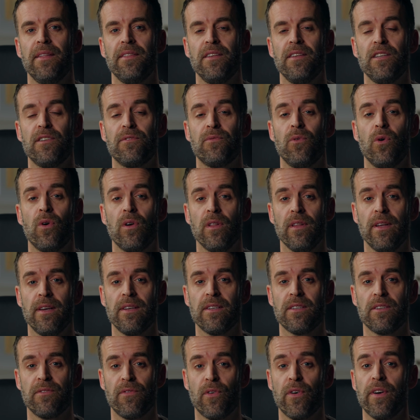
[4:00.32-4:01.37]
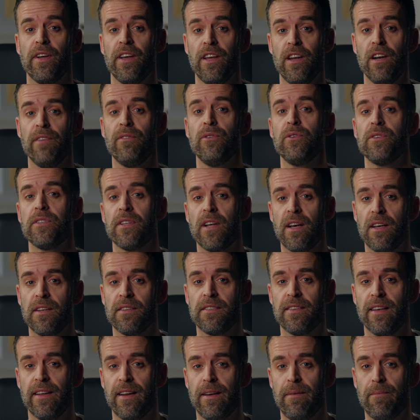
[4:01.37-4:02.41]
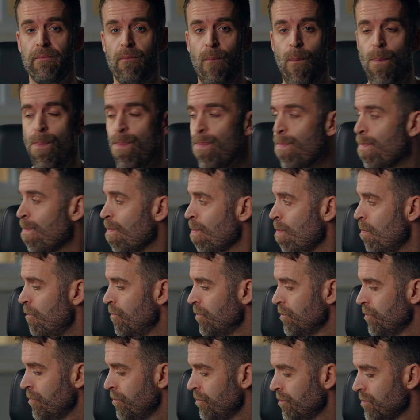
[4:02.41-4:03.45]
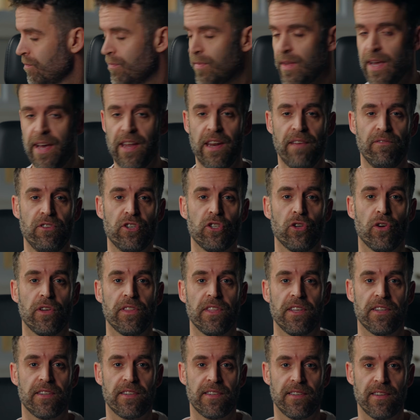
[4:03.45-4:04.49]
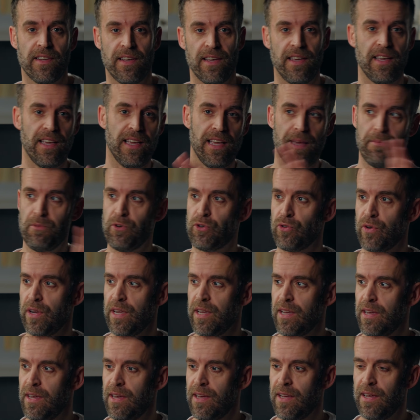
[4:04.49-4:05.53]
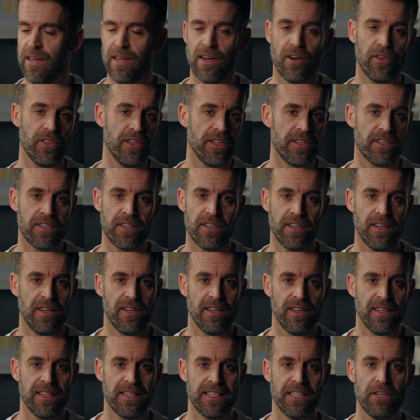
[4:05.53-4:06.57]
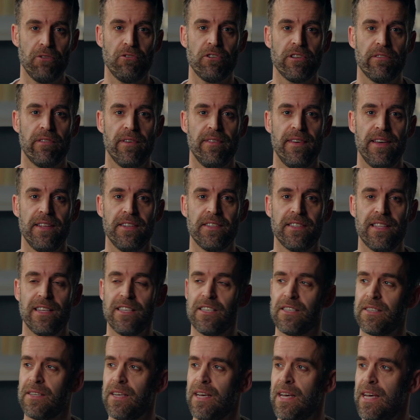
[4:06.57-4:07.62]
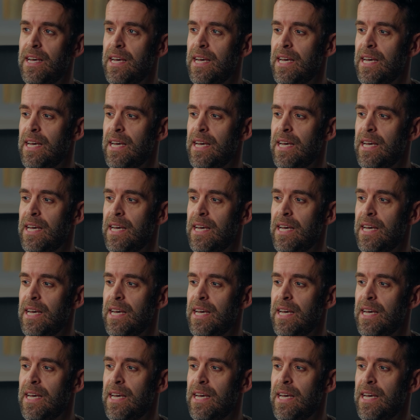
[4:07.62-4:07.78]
at these focal lengths for interview style setup. And if you just look at this imagery or this series of events, this